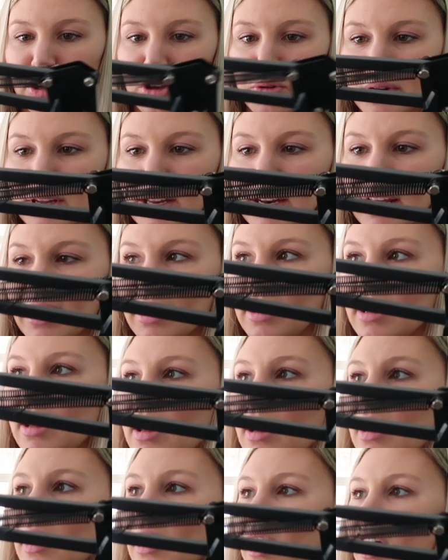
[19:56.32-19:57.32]
you need it.
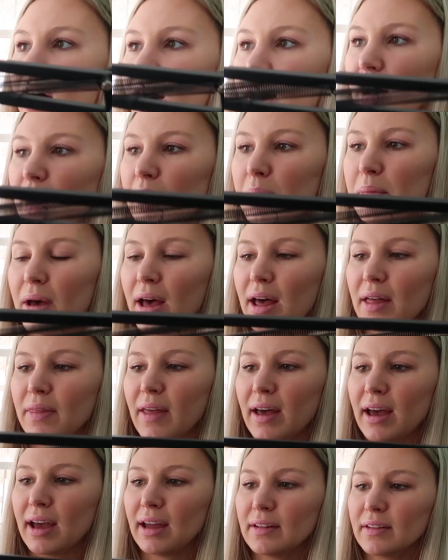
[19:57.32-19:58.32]
And
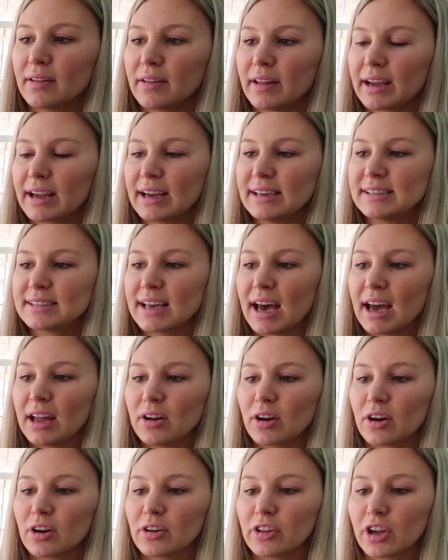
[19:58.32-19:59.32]
then, like I
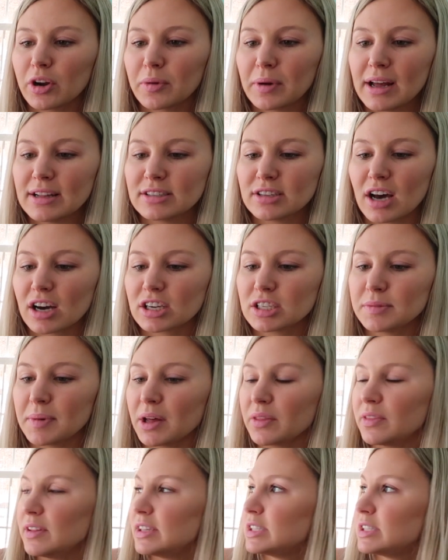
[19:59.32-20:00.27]
said earlier when I talked about